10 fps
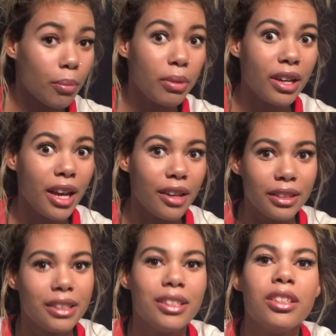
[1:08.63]
But yeah,
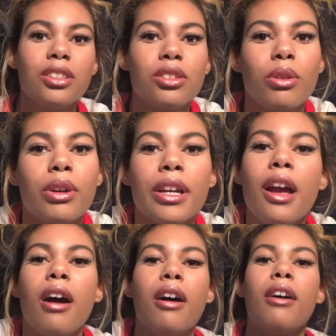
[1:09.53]
this is a story
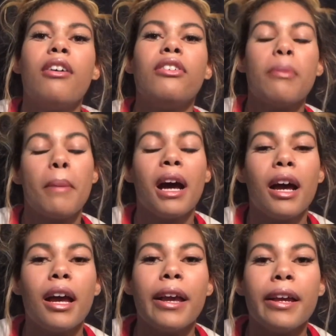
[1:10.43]
of
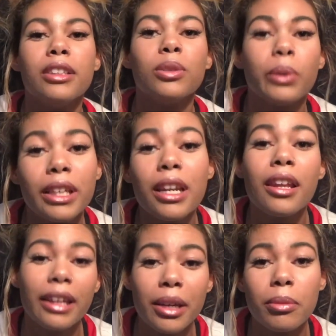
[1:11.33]
my twin
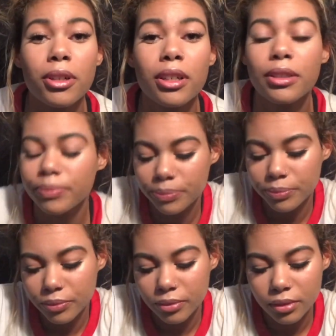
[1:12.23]
labor.
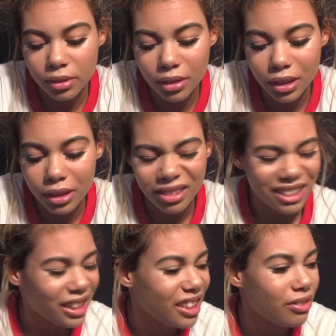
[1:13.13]
Does
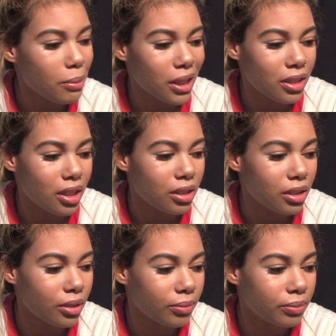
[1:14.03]
that even make sense?